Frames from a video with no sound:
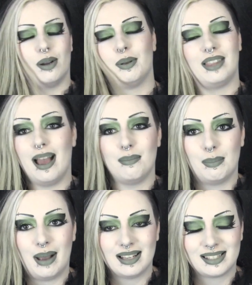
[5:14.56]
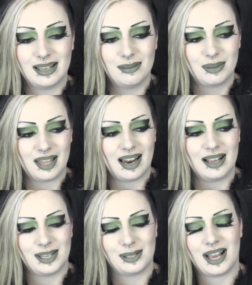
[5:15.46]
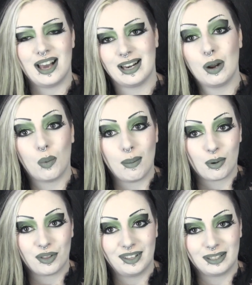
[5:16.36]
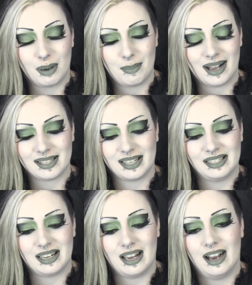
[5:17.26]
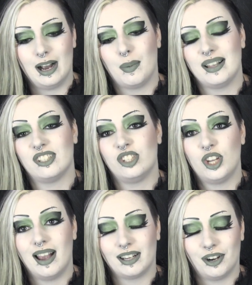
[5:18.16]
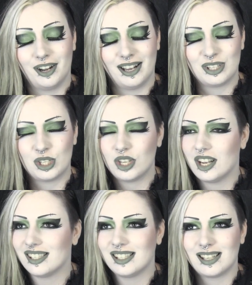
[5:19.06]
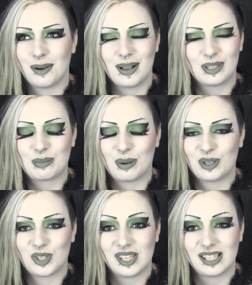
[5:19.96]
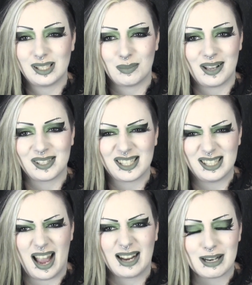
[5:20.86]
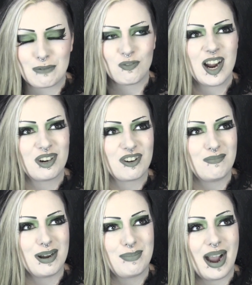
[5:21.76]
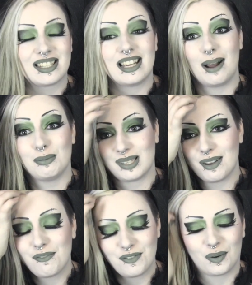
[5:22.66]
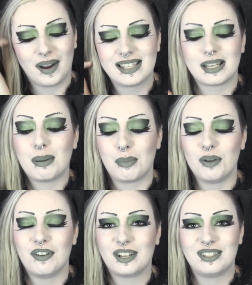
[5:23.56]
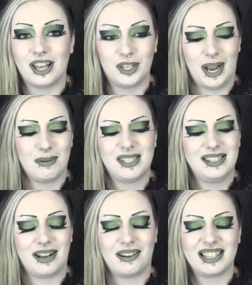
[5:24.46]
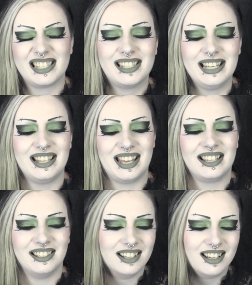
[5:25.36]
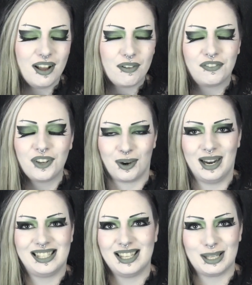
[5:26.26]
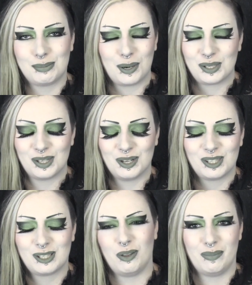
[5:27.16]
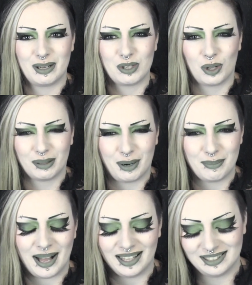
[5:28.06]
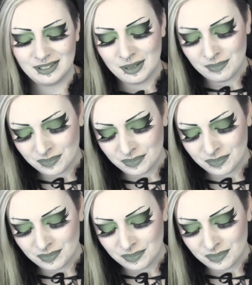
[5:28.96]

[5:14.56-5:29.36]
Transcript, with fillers: So I put that in my basket, but then as I was adding one more thing to my basket, I went to check out, and just as I went to purchase it, someone else snagged it right out of my basket. I was furious, like my boyfriend could tell you, I was there like seething, furious at this person who'd stolen my chocolate bar palette.